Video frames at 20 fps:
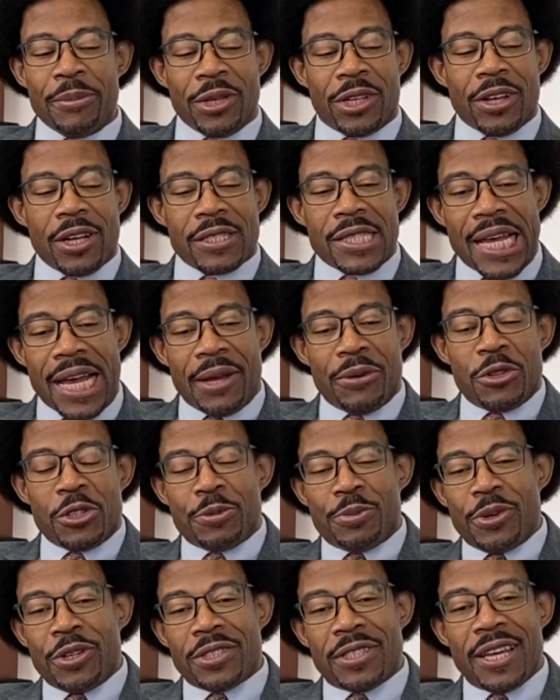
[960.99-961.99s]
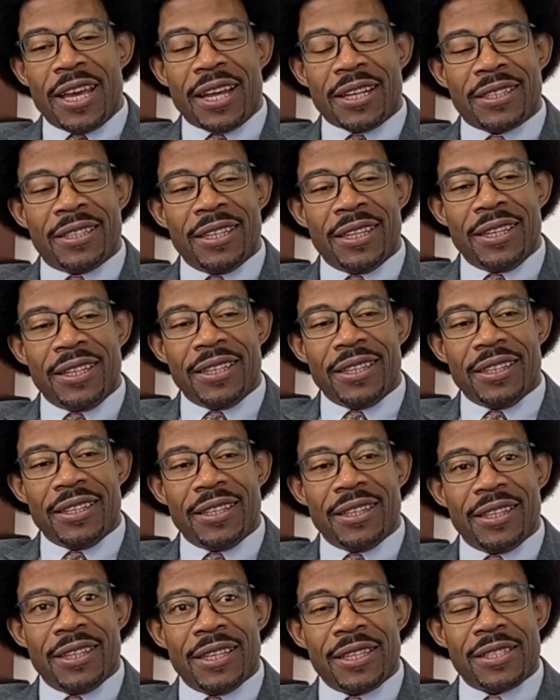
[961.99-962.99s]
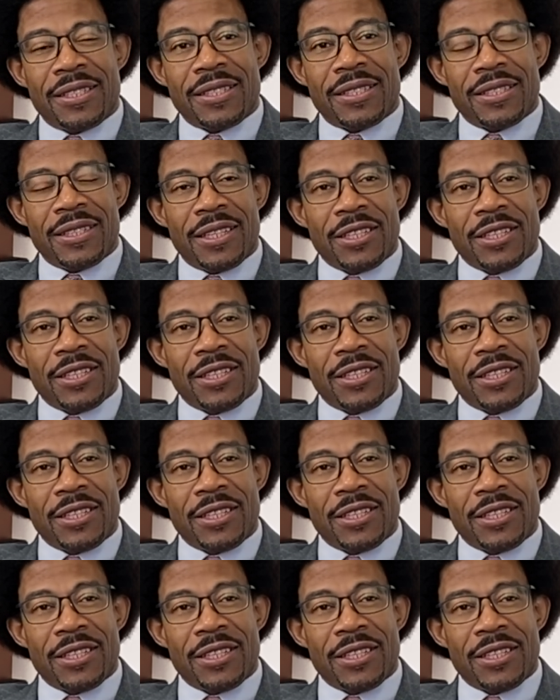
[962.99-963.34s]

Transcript: because I was protecting this